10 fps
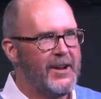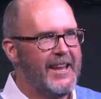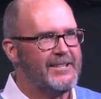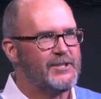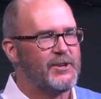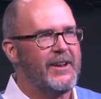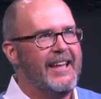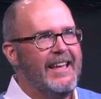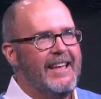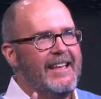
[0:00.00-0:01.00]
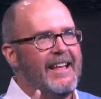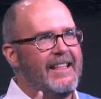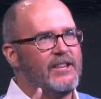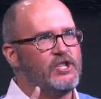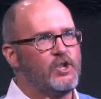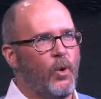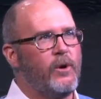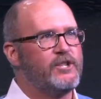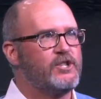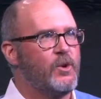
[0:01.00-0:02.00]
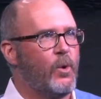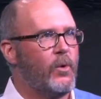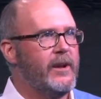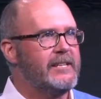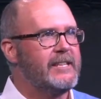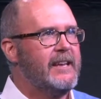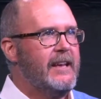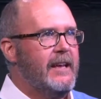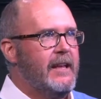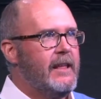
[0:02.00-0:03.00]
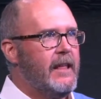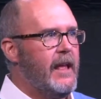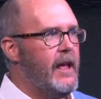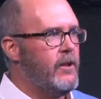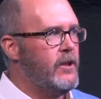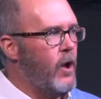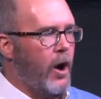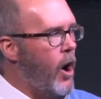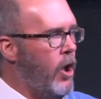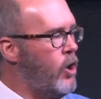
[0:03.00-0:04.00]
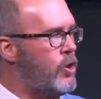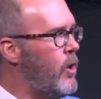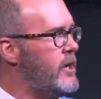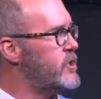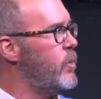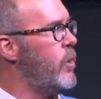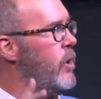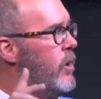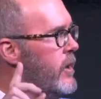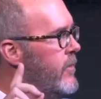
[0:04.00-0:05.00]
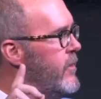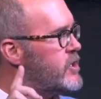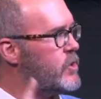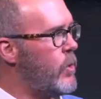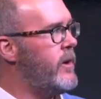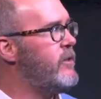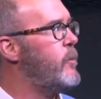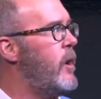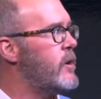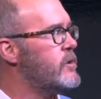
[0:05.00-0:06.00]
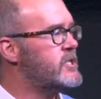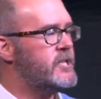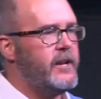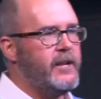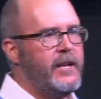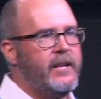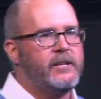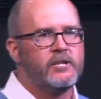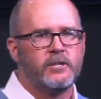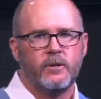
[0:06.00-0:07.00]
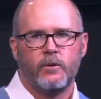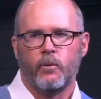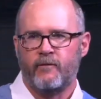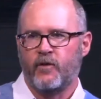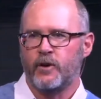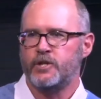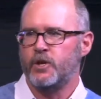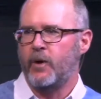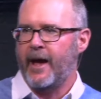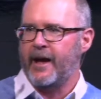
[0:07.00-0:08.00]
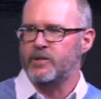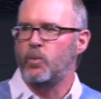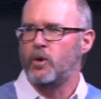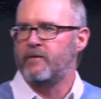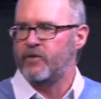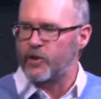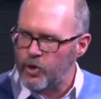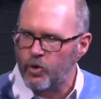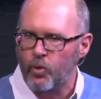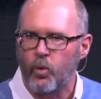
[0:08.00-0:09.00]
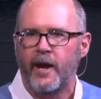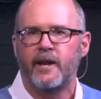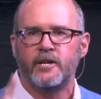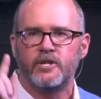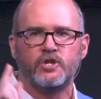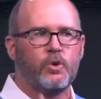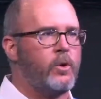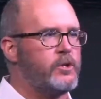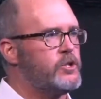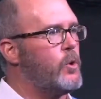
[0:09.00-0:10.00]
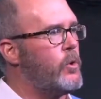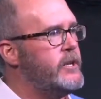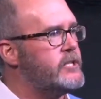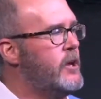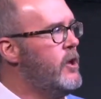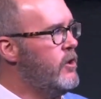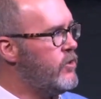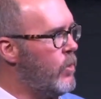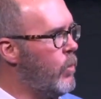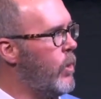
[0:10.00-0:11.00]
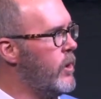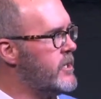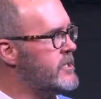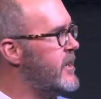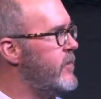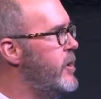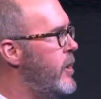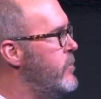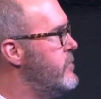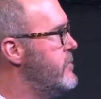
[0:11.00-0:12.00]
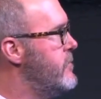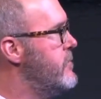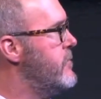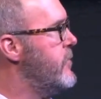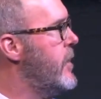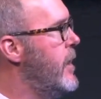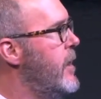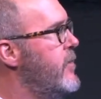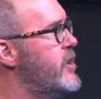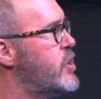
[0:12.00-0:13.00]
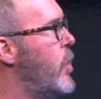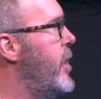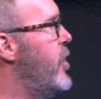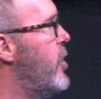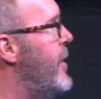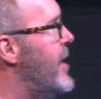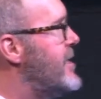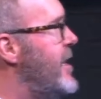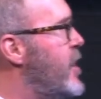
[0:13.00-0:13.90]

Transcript: history, short stories, all across the world, the story of the prodigal son is referred to as one of the greatest short stories the world has ever known. The story you're about to